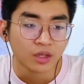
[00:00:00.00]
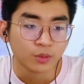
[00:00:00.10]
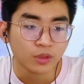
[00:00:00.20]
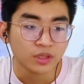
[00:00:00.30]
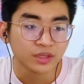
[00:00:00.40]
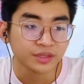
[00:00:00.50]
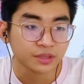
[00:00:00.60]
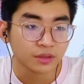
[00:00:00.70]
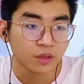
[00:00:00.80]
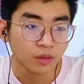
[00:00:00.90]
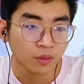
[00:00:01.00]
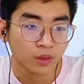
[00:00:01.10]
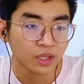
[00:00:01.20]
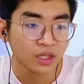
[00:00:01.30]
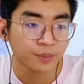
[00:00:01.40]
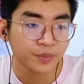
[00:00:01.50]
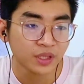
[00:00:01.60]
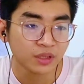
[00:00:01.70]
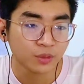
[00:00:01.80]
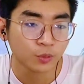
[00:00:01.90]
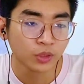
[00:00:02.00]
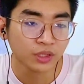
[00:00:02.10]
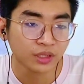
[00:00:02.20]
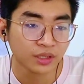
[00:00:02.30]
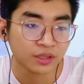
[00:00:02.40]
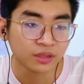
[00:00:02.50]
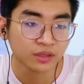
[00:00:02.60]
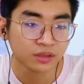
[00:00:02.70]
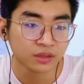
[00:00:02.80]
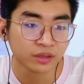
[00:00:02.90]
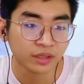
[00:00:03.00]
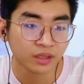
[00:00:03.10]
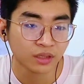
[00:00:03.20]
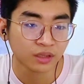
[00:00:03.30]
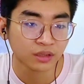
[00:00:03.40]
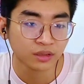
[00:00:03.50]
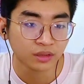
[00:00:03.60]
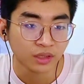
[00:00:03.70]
We're so happy we could die.